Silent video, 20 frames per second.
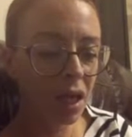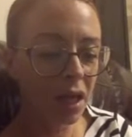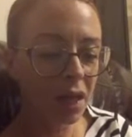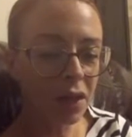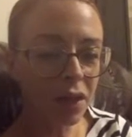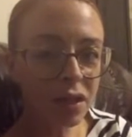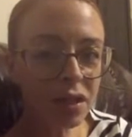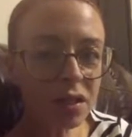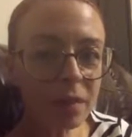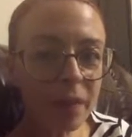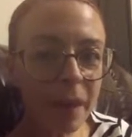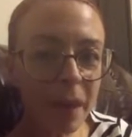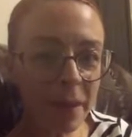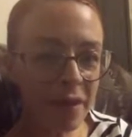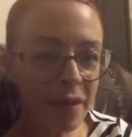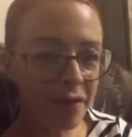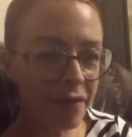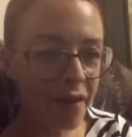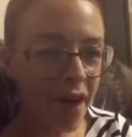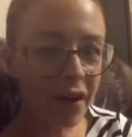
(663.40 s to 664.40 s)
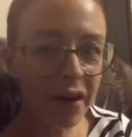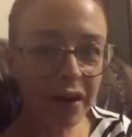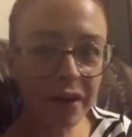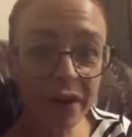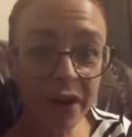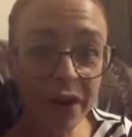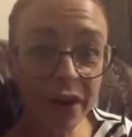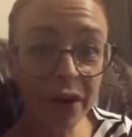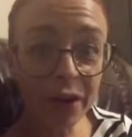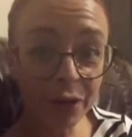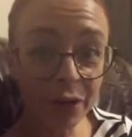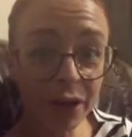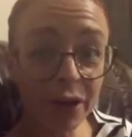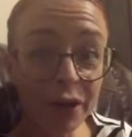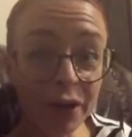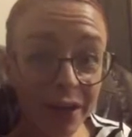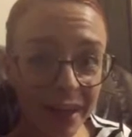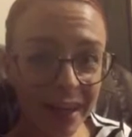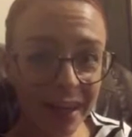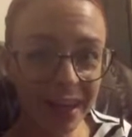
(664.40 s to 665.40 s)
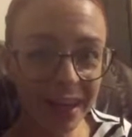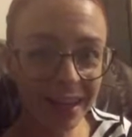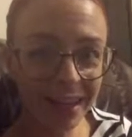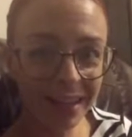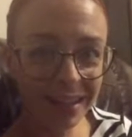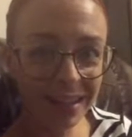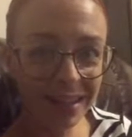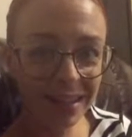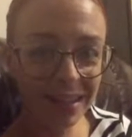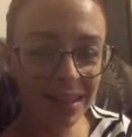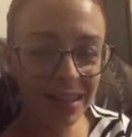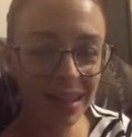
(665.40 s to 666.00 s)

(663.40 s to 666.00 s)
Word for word: These may be very, very real things.